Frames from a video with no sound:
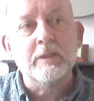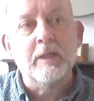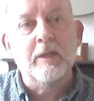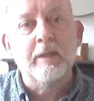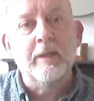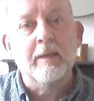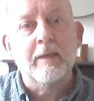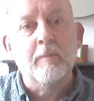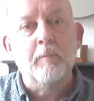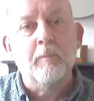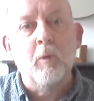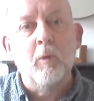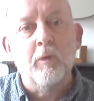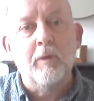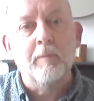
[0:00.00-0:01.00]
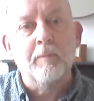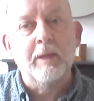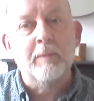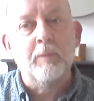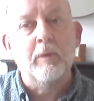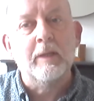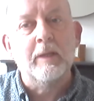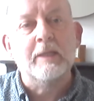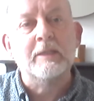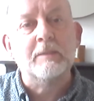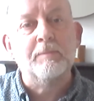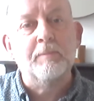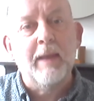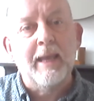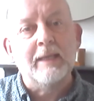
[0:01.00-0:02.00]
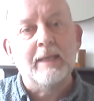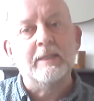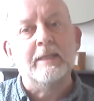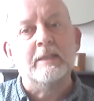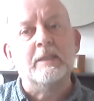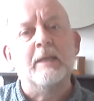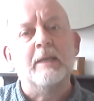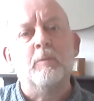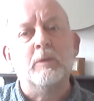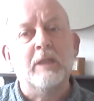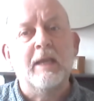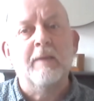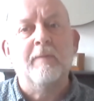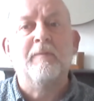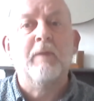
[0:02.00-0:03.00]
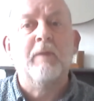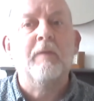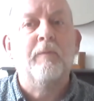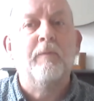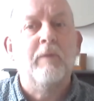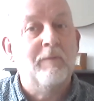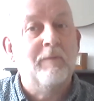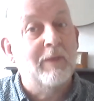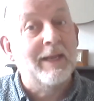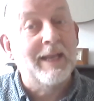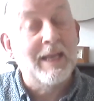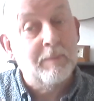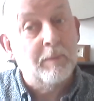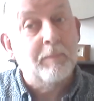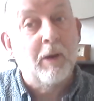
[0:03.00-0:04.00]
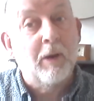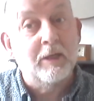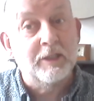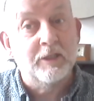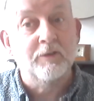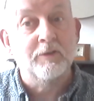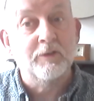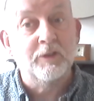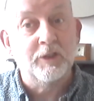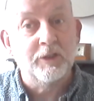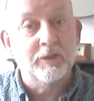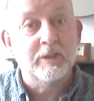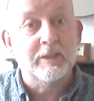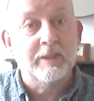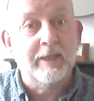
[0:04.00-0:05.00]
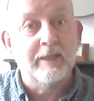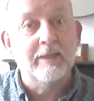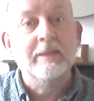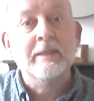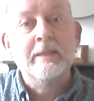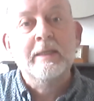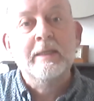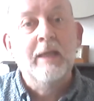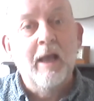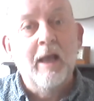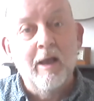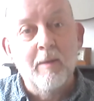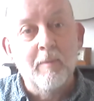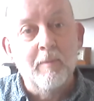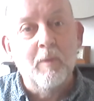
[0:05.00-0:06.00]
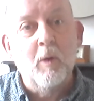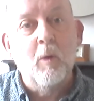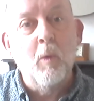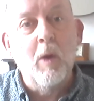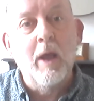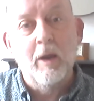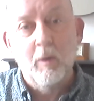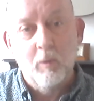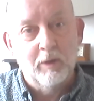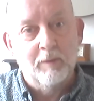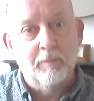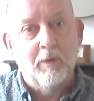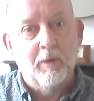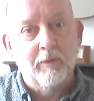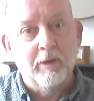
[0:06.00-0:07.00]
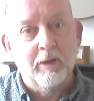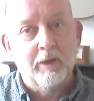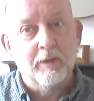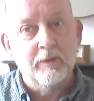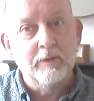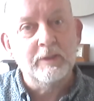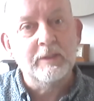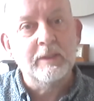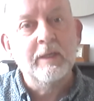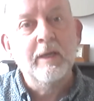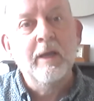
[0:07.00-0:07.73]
I think more than people expect. It would if the Labour Party had introduced it, all hell would have broken loose.